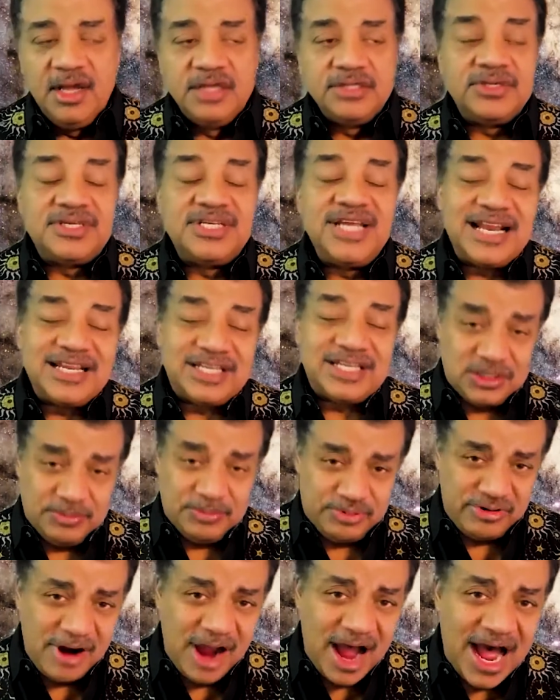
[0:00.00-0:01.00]
So it's not a
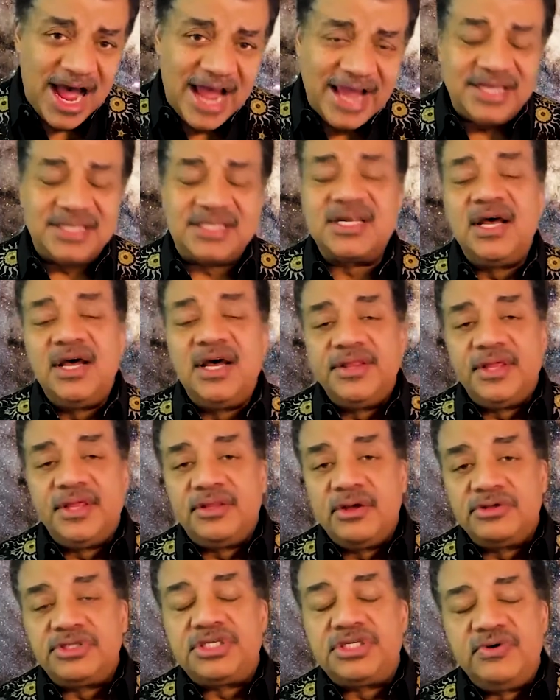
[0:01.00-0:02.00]
surprise that
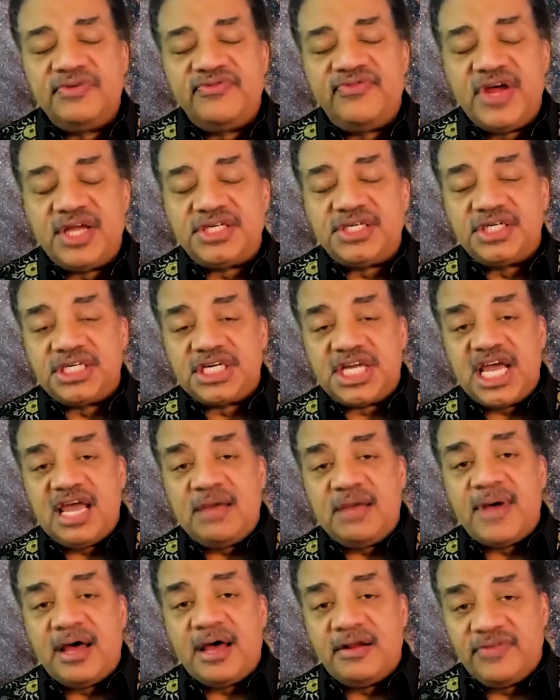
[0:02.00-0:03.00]
those two inventions
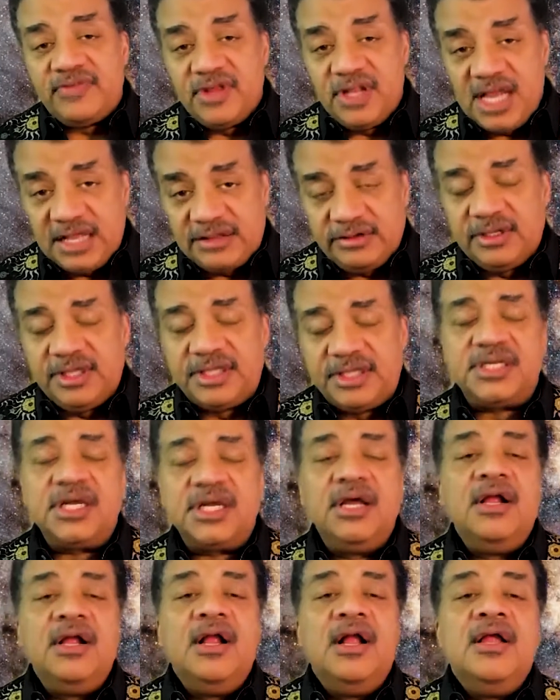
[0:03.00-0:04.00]
came out of the Netherlands.
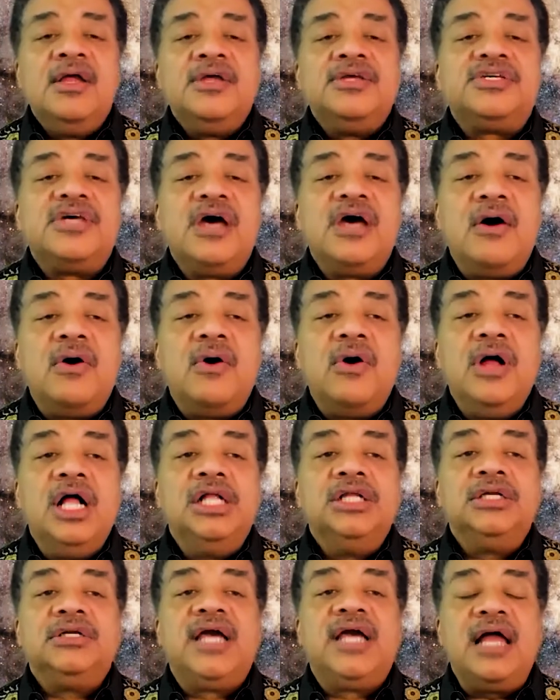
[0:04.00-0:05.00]
So
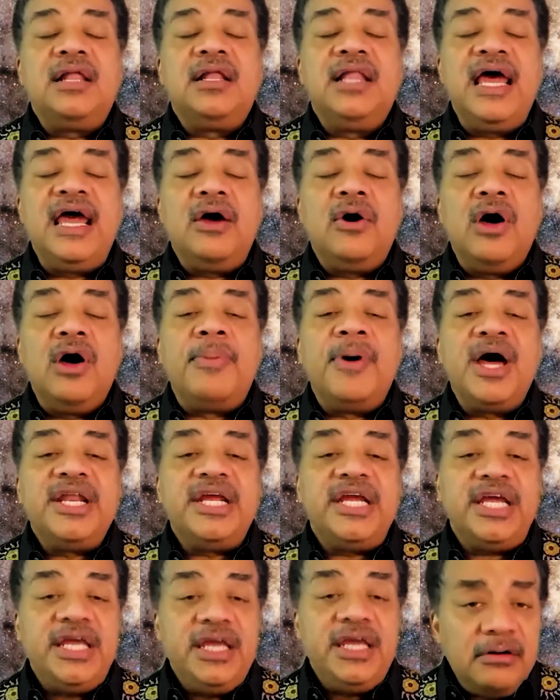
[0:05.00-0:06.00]
Galileo, upon
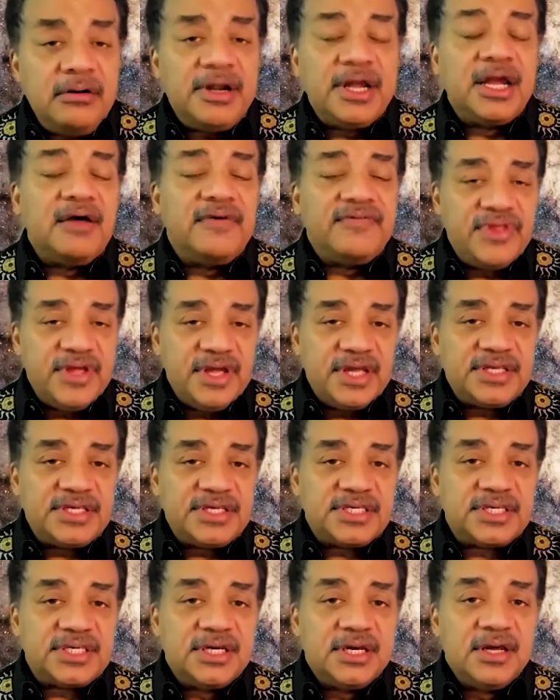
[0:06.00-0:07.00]
hearing of
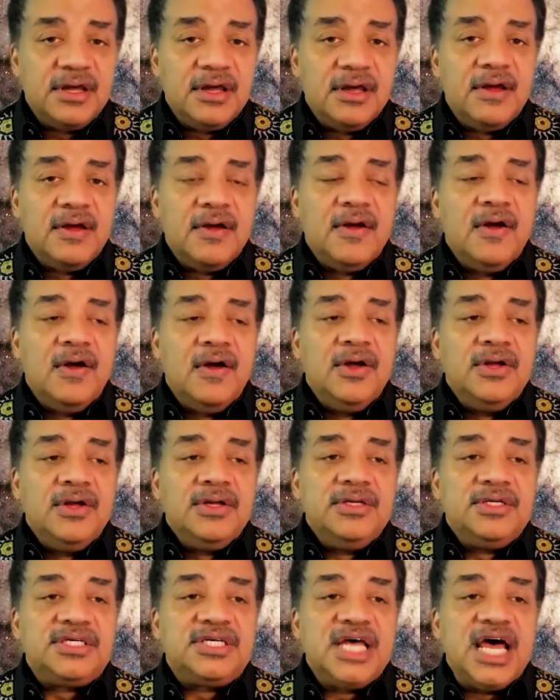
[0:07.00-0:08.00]
this,
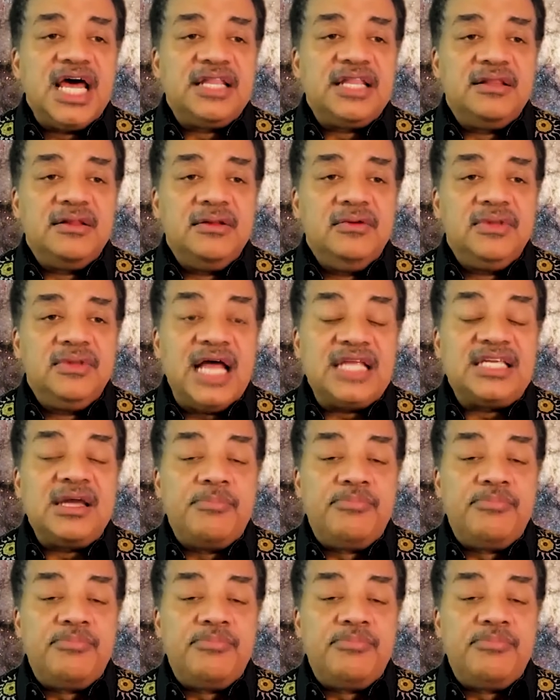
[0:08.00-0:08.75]
said, that's a